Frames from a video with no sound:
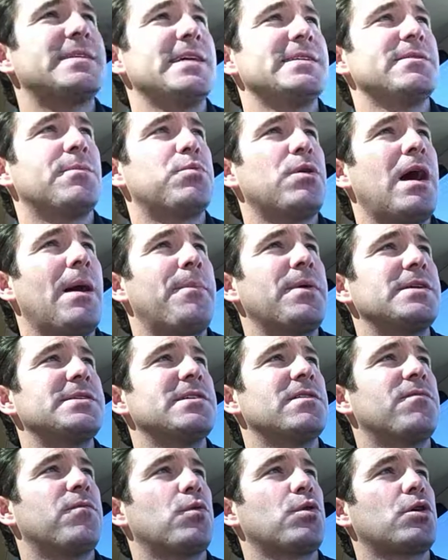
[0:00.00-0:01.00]
says a
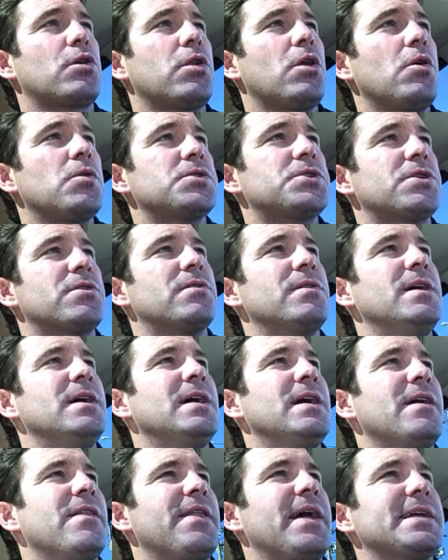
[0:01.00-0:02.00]
property's in foreclosure,
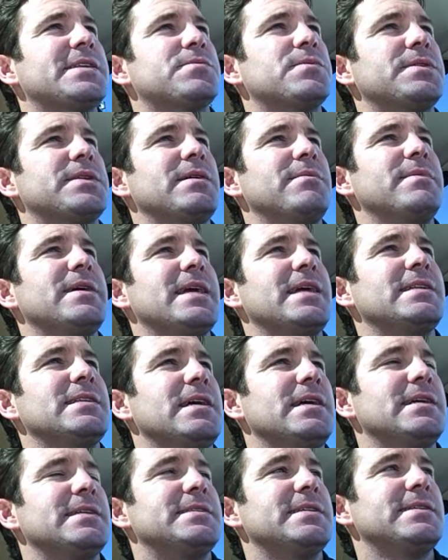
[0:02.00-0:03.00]
that's what they mean.
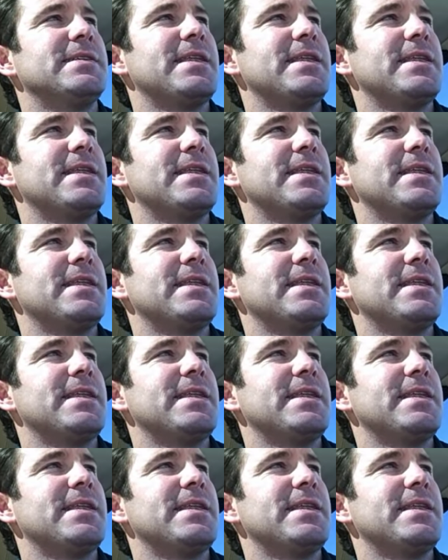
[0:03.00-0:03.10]
It's